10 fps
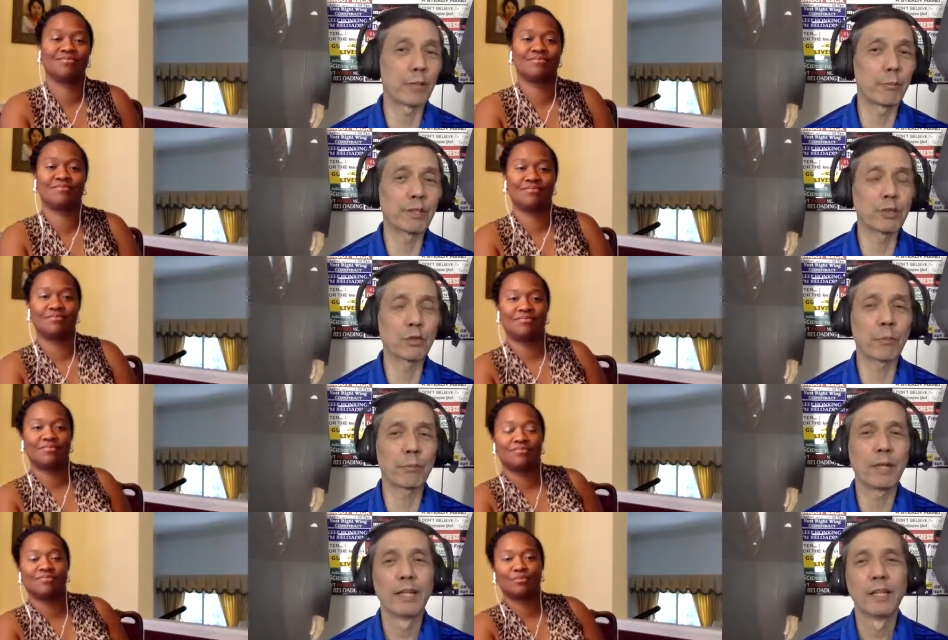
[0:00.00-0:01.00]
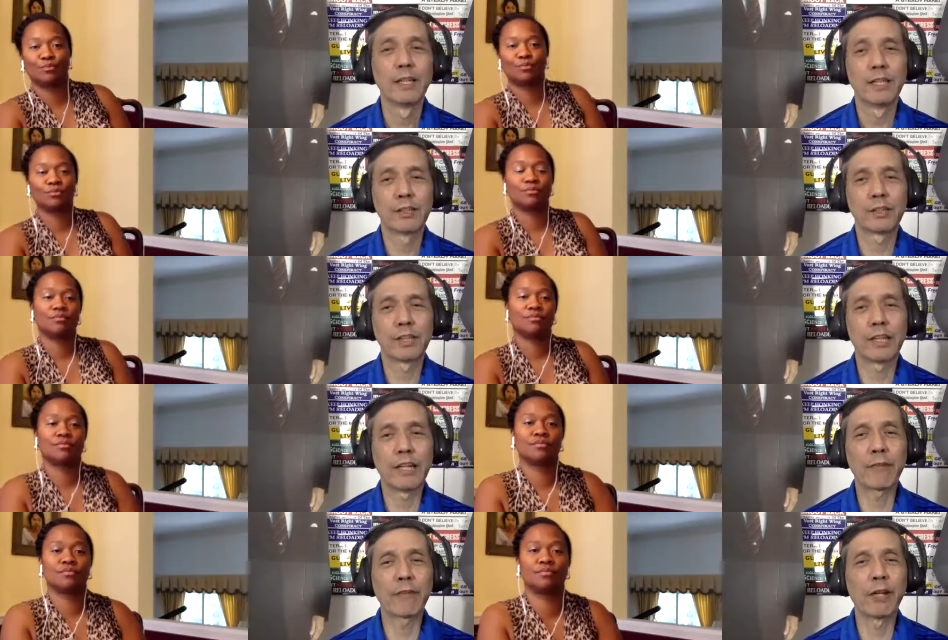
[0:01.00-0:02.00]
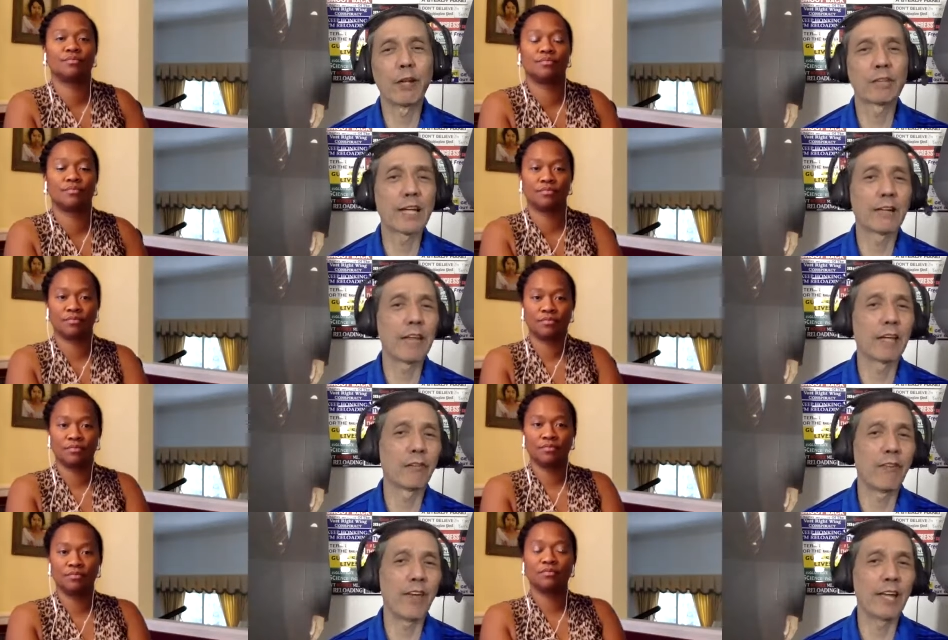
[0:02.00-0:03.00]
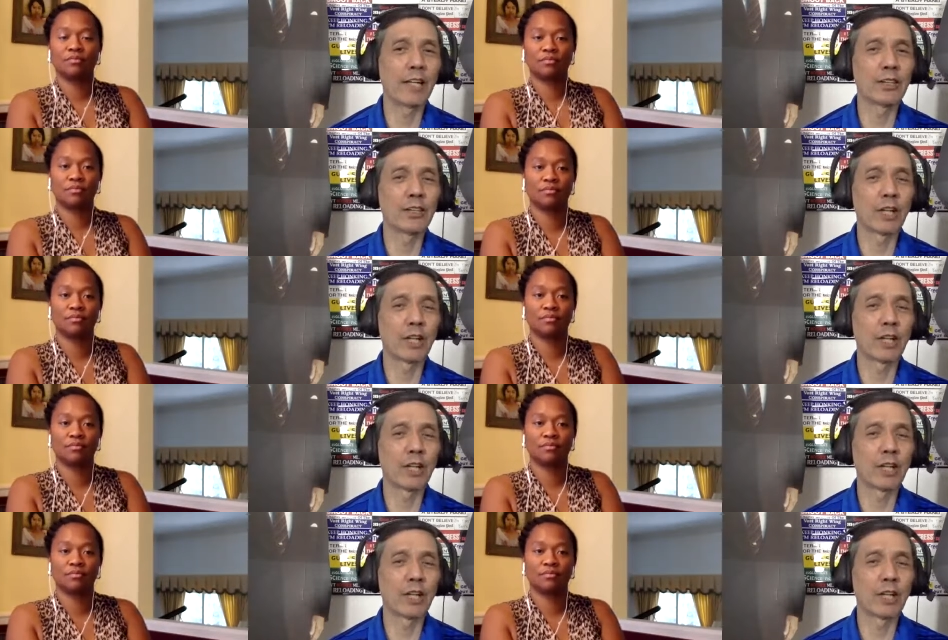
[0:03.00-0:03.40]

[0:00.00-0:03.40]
Speaker 1: And President Trump is he definitely knows how to take advantage